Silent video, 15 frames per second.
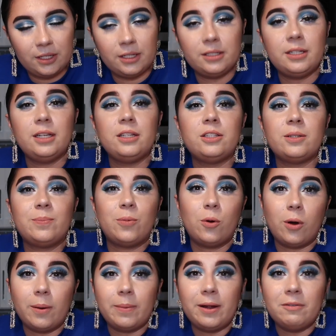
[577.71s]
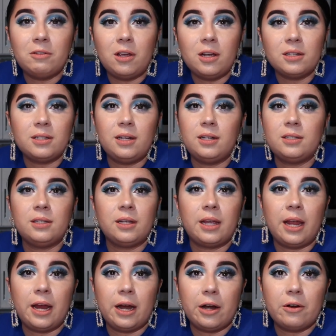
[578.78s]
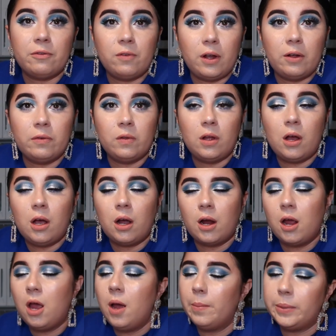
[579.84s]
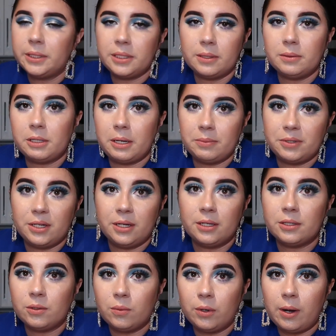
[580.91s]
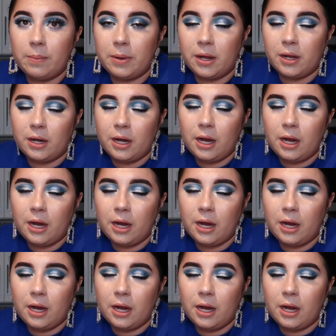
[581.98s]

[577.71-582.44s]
Does he support my vlogs? He doesn't care if I vlog, but sometimes he doesn't want to be in